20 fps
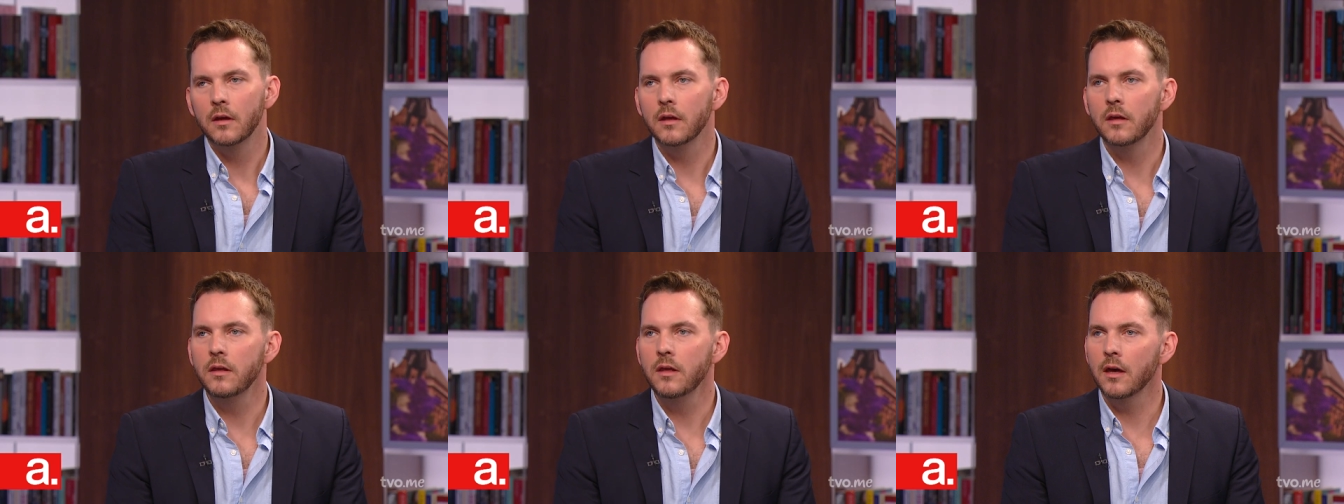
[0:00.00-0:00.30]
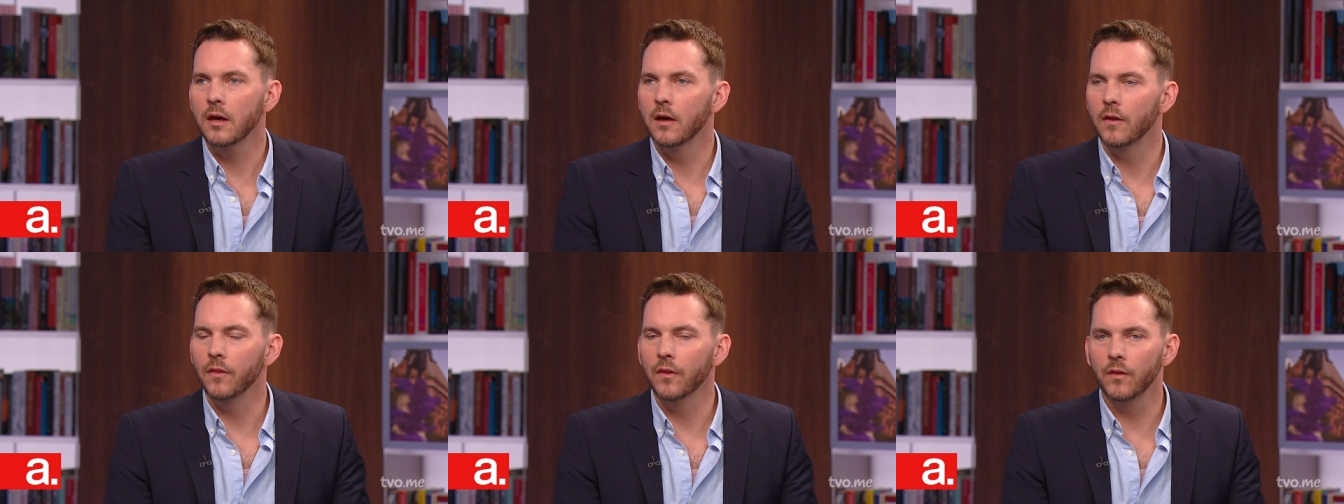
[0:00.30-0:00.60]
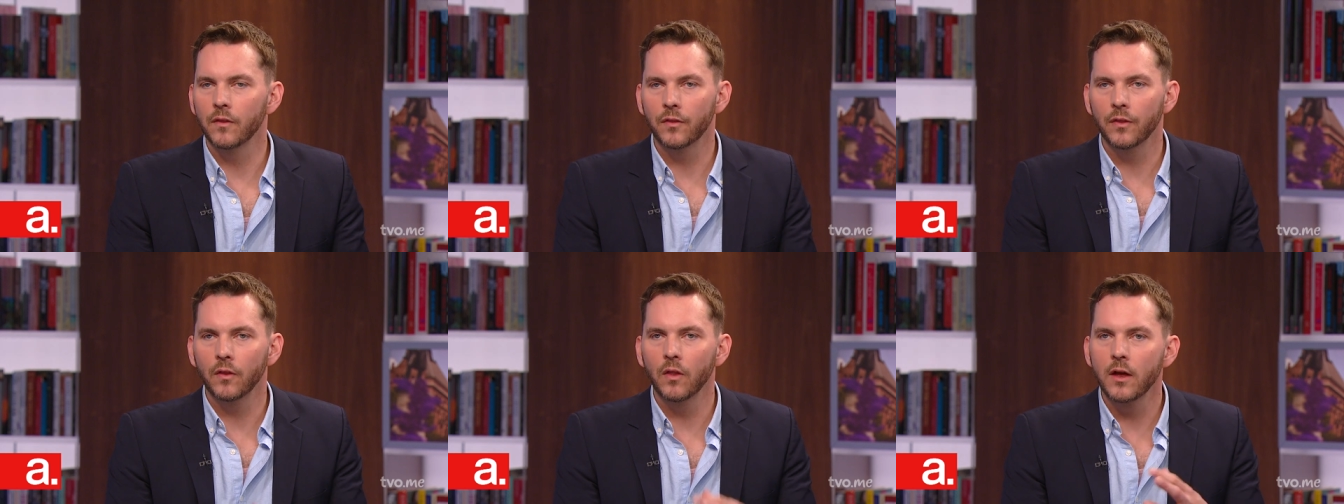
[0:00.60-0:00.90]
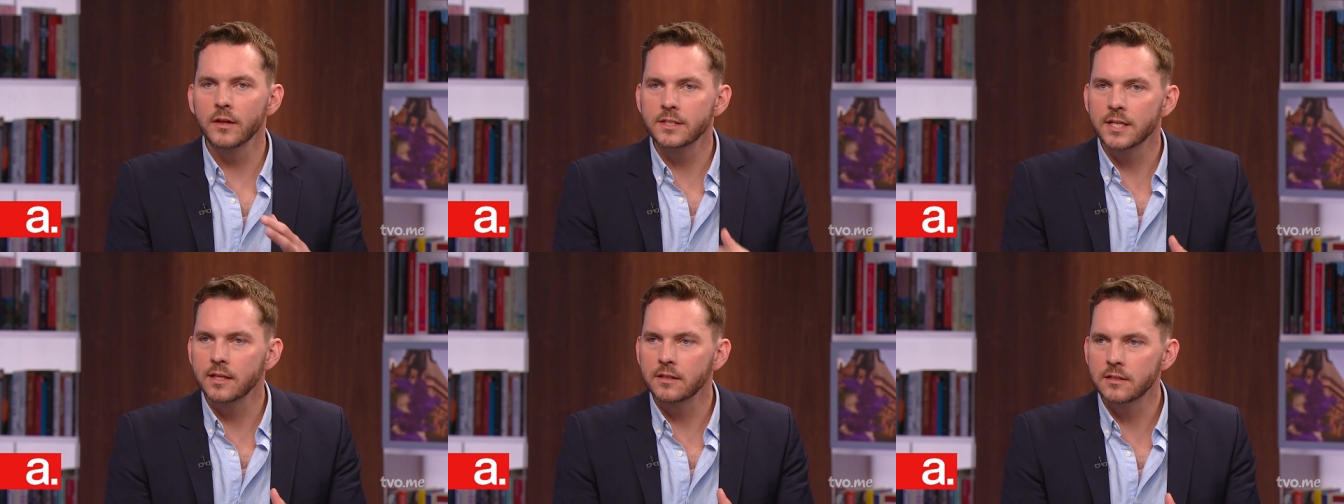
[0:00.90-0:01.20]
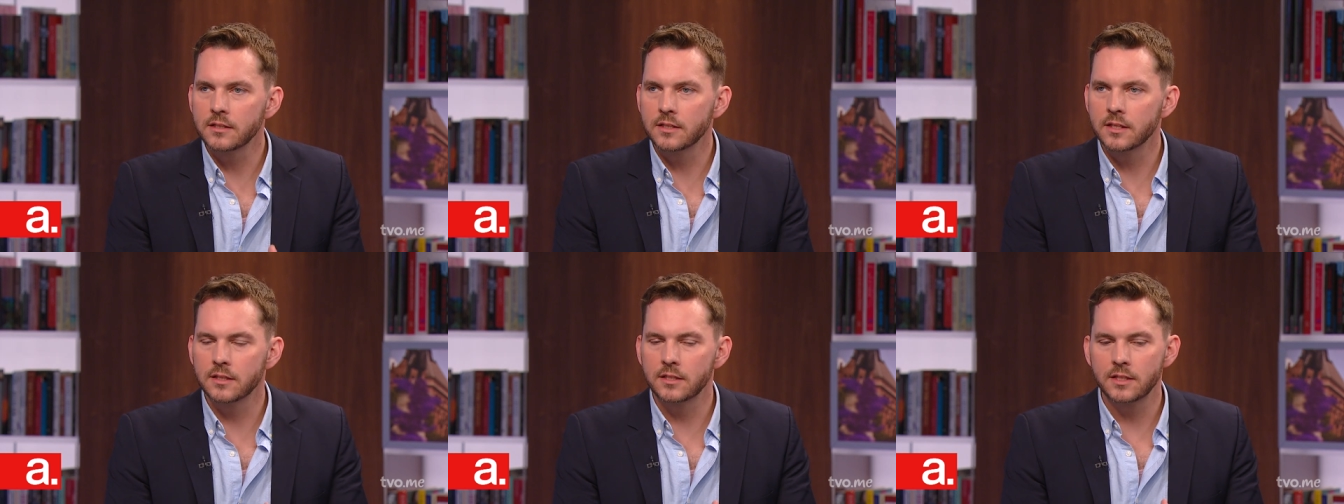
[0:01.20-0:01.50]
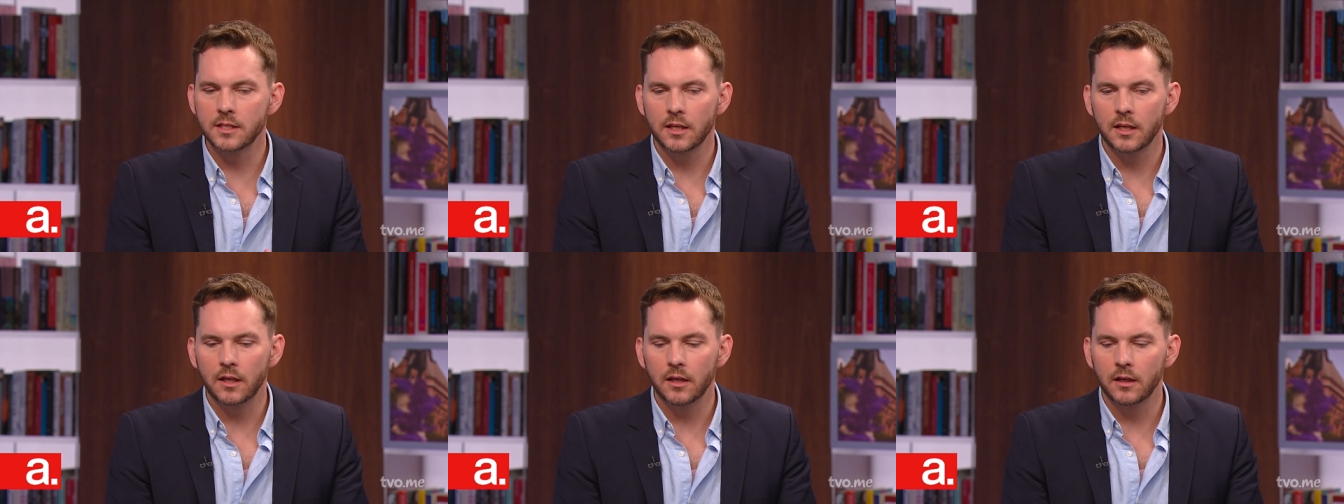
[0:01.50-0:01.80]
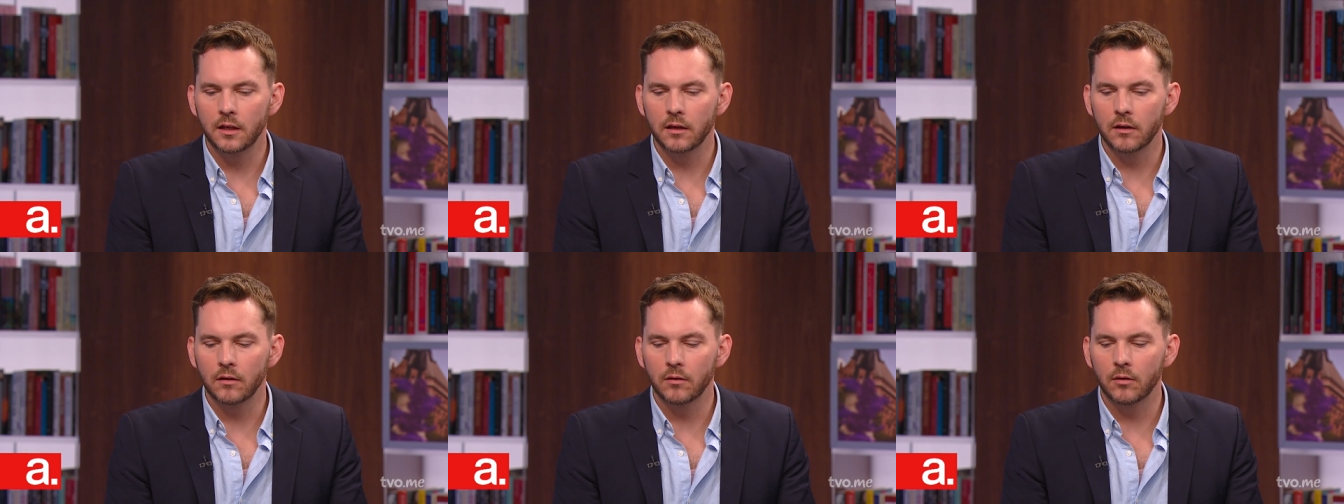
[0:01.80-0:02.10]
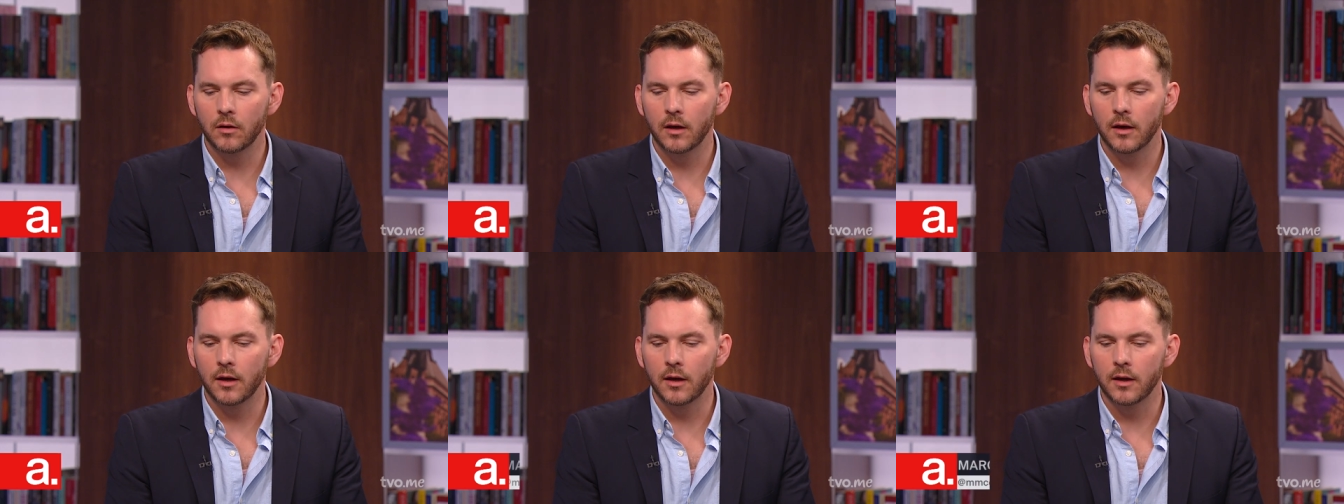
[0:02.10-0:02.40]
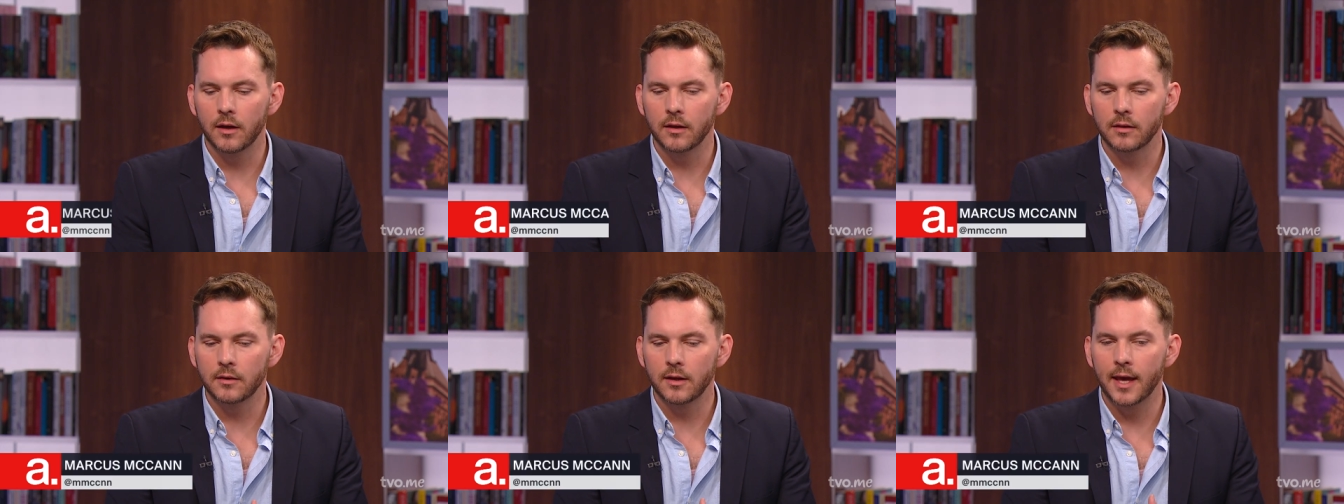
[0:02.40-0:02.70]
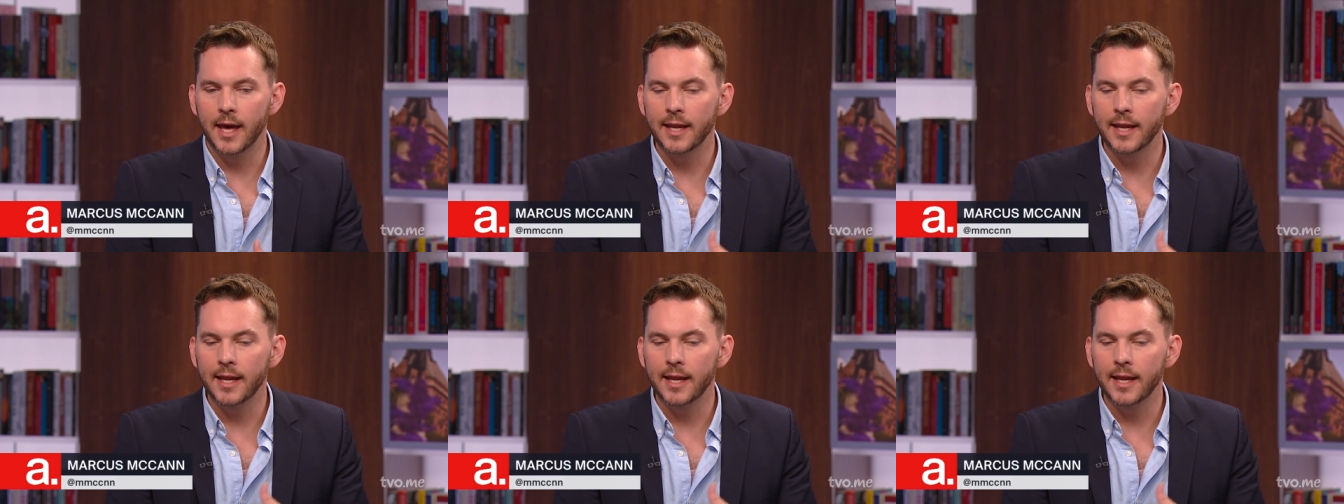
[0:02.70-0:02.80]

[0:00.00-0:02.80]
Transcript: Yeah, the, the law tends to see uh,